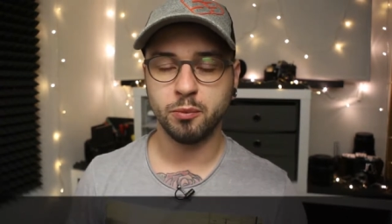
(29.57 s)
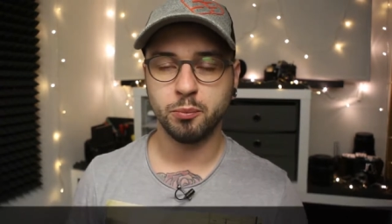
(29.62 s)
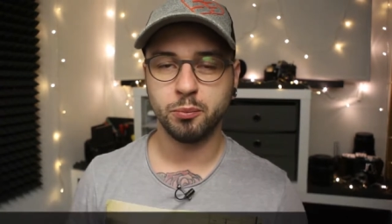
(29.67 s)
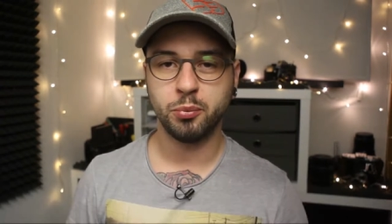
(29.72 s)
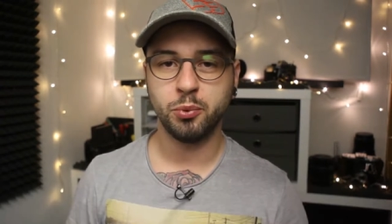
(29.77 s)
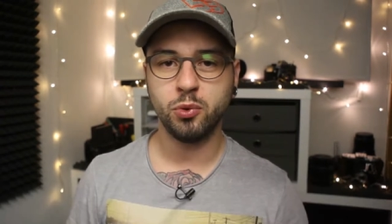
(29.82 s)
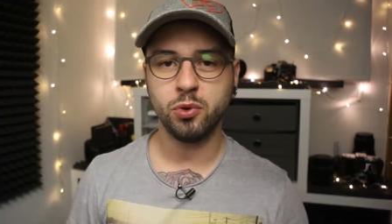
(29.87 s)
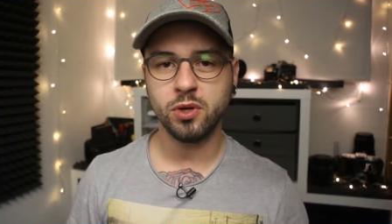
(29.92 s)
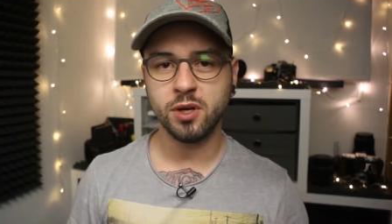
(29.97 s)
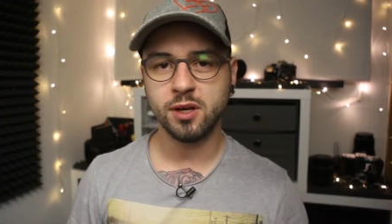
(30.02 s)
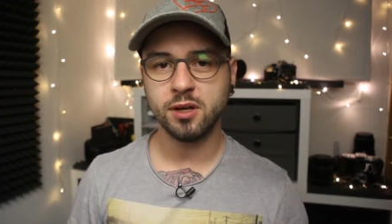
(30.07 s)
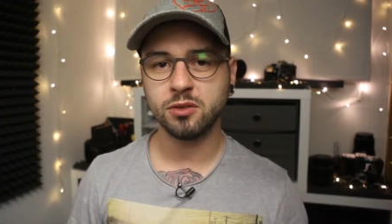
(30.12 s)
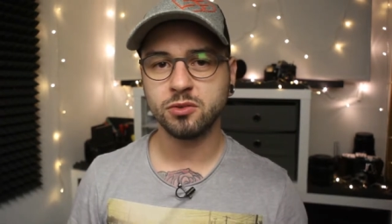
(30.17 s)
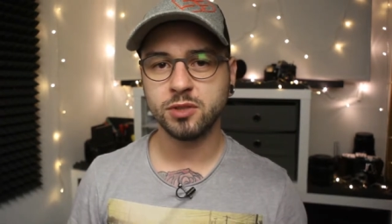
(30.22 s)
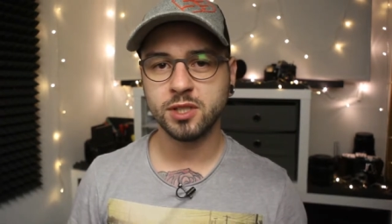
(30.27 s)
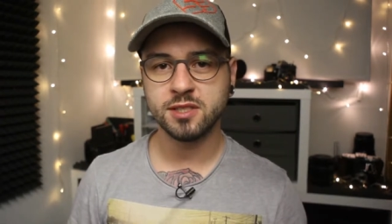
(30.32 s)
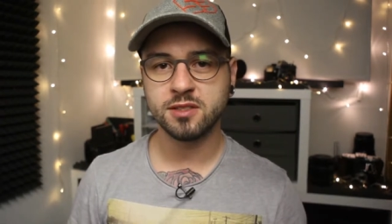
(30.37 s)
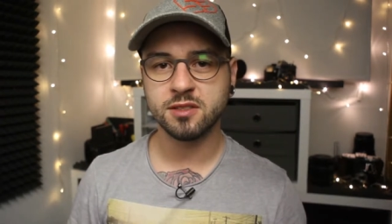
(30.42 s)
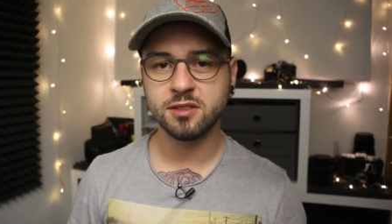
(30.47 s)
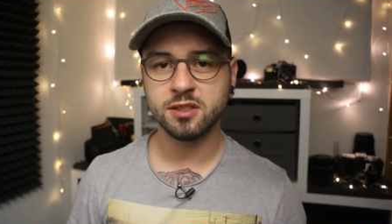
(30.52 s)
Boya
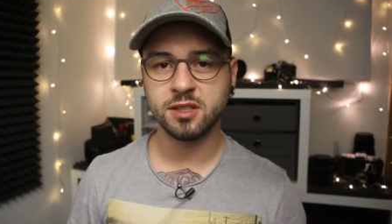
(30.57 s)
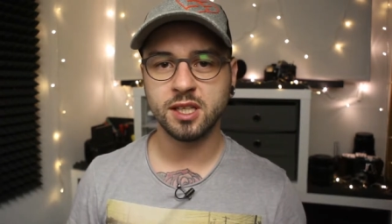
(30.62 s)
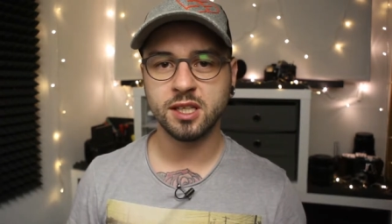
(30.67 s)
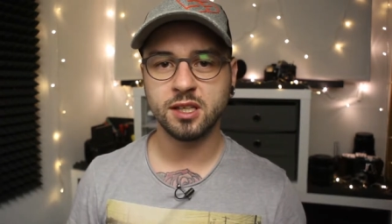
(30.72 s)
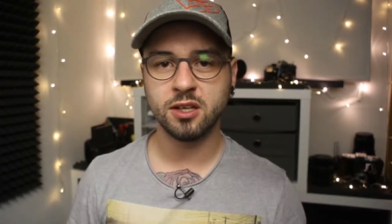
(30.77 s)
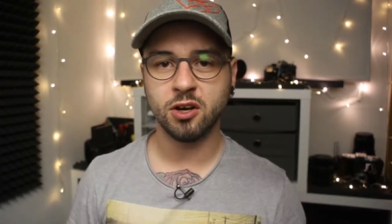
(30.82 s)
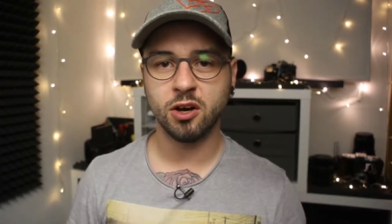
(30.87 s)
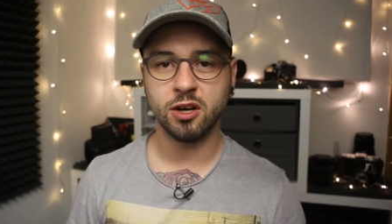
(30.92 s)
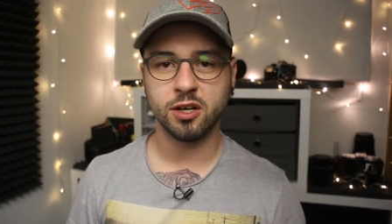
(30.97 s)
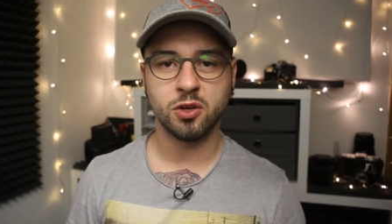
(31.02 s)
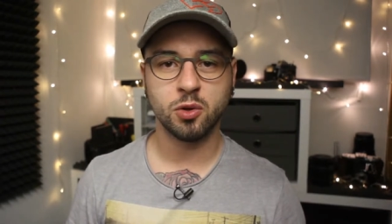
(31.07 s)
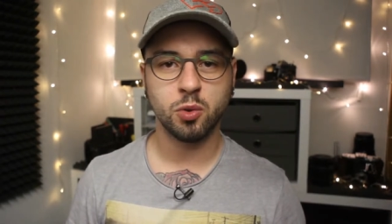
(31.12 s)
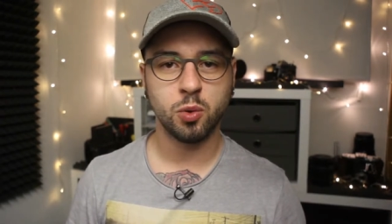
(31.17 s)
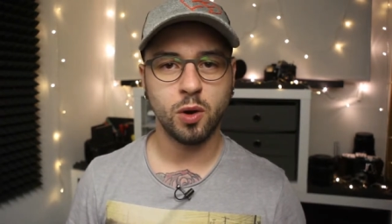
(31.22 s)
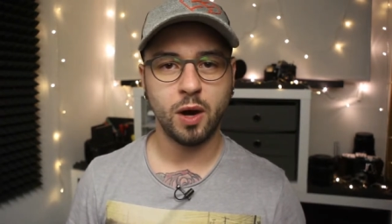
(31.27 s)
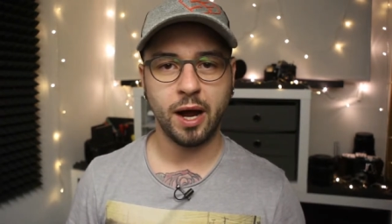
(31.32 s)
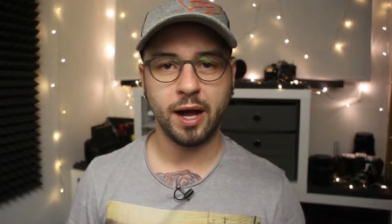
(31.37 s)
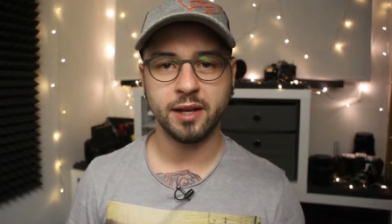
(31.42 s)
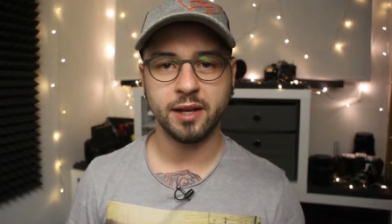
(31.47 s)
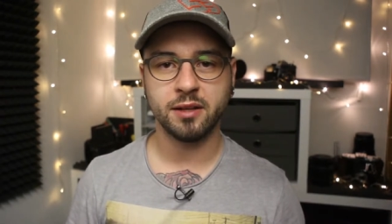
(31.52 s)
recently got
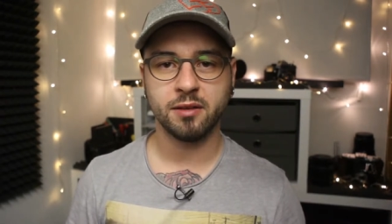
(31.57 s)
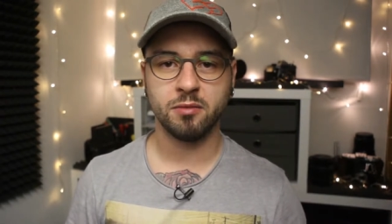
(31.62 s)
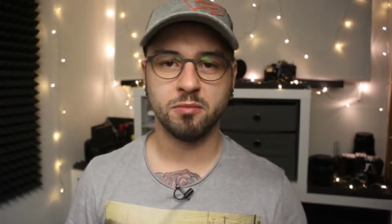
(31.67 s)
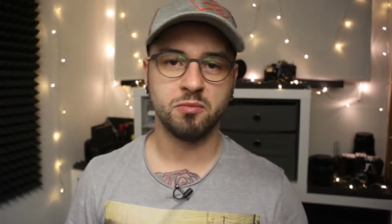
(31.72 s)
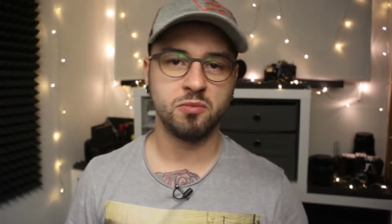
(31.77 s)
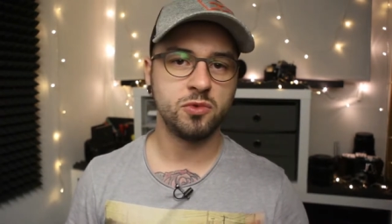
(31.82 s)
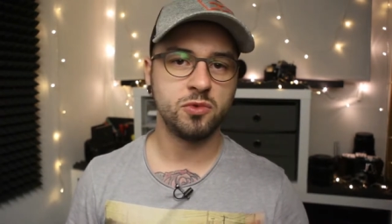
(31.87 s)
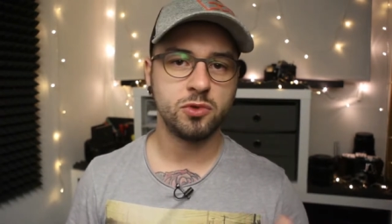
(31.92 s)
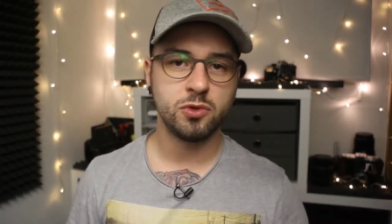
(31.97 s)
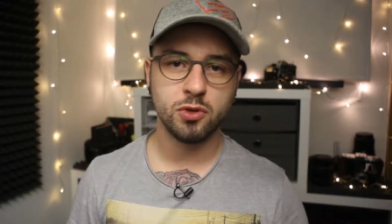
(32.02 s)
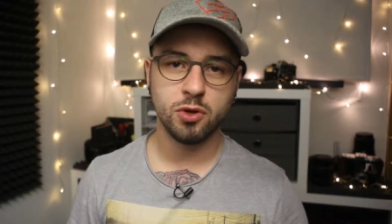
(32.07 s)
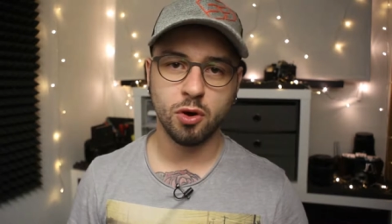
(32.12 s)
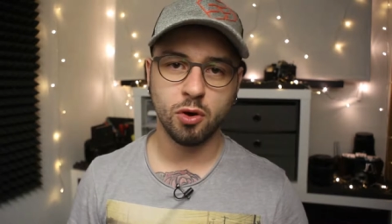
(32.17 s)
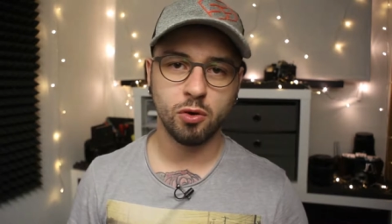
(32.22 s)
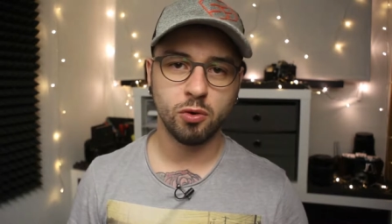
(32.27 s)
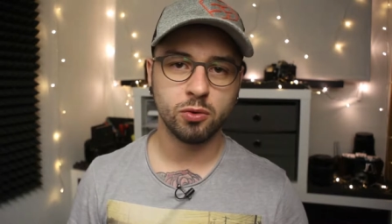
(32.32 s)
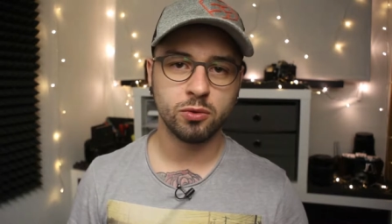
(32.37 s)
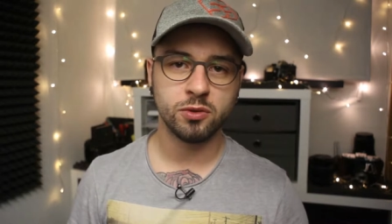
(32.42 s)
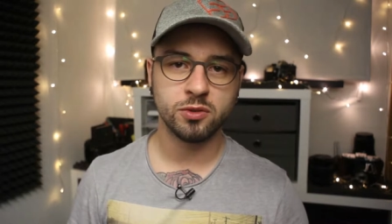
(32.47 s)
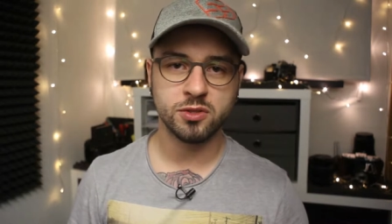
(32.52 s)
quite
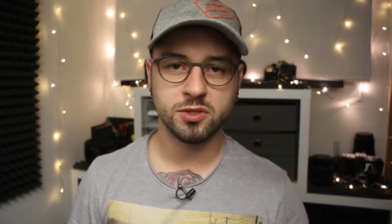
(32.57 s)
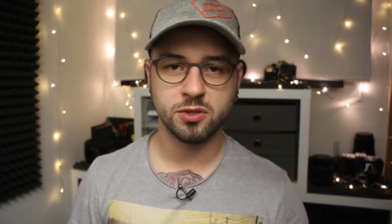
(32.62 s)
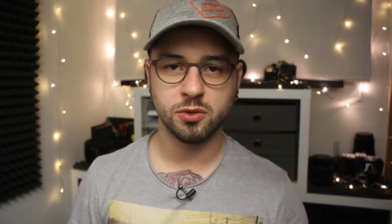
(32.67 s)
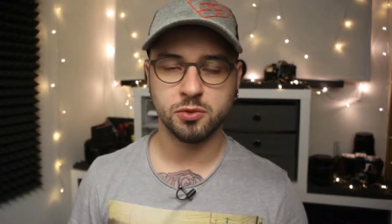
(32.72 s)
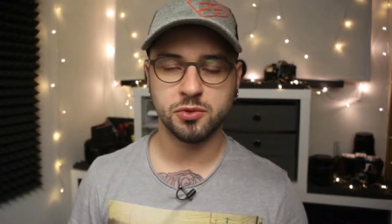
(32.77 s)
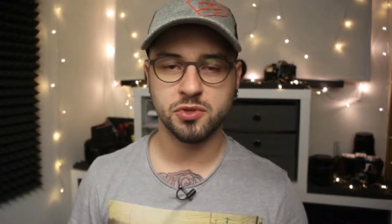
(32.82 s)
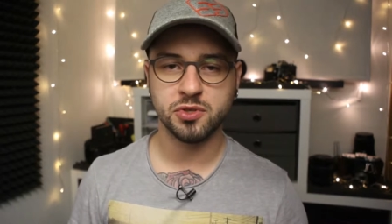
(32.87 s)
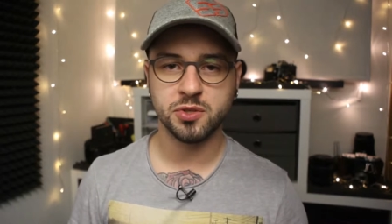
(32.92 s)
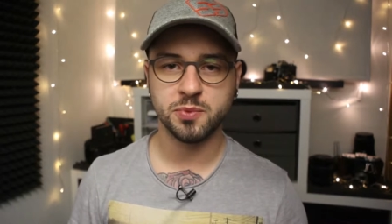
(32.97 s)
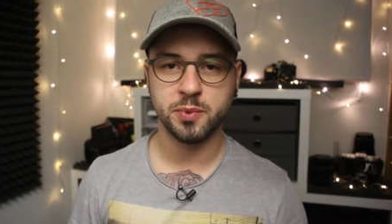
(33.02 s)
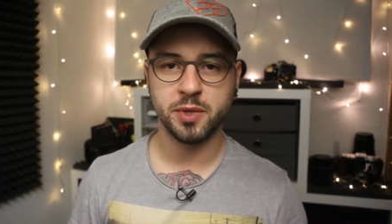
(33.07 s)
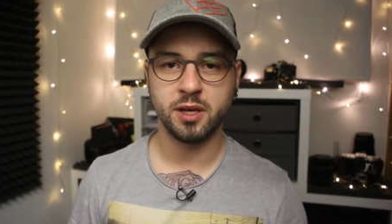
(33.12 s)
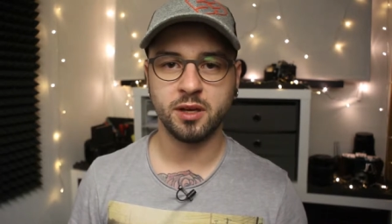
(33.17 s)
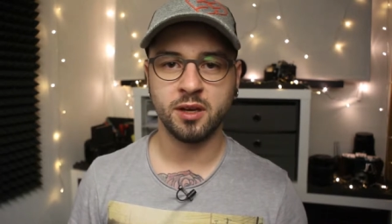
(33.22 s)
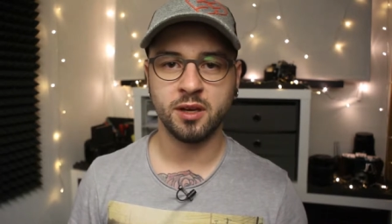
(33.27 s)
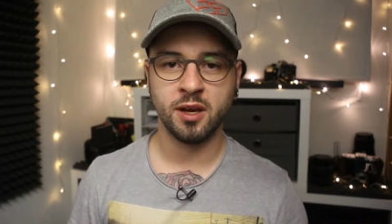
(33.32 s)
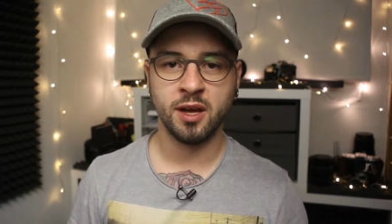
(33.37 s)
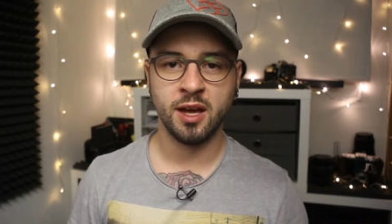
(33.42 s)
known, so to speak,